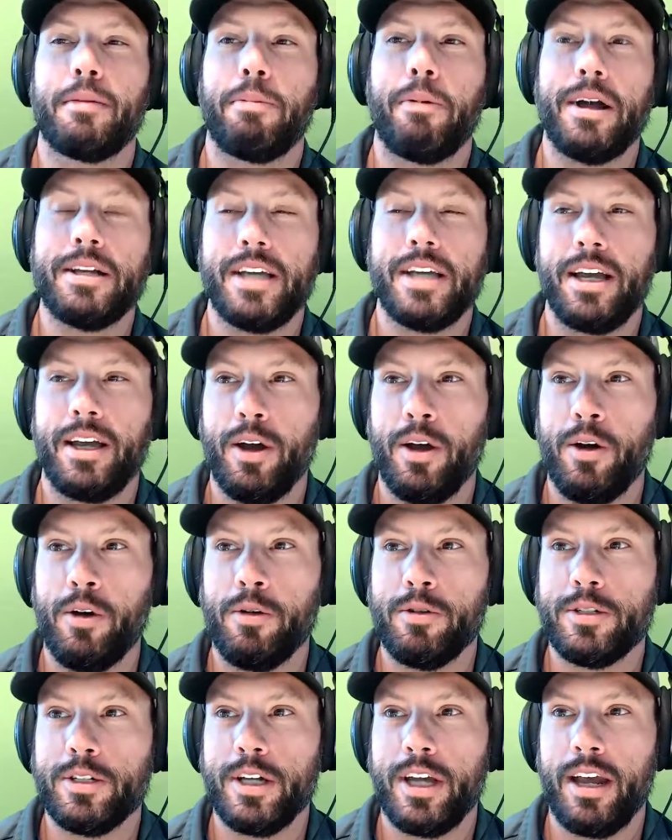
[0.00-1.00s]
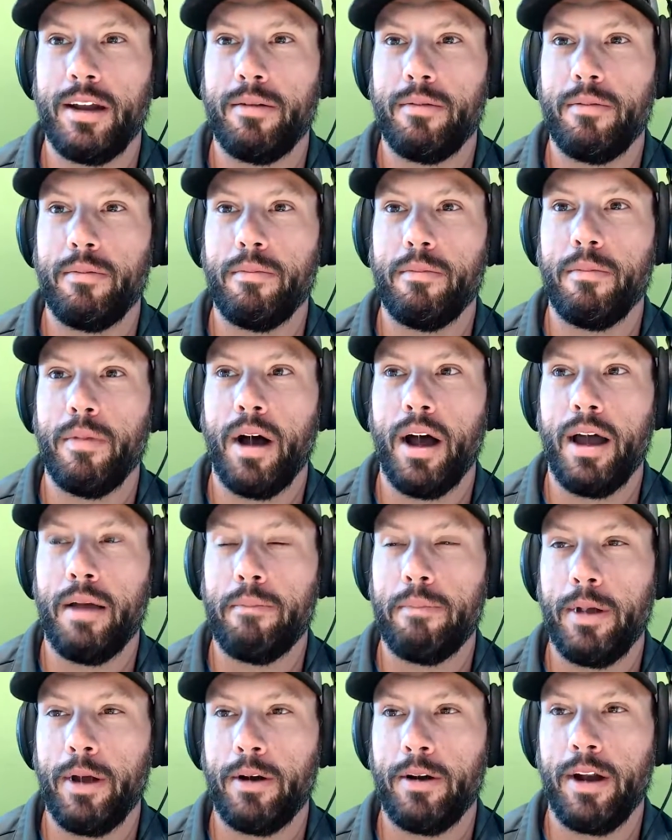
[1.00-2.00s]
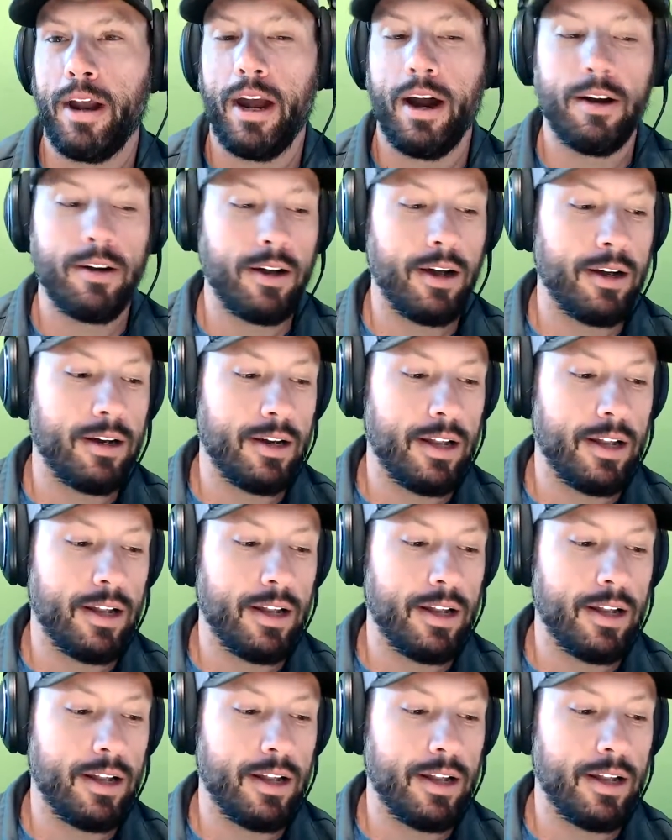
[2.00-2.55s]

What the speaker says: I go to get my beard and hair done,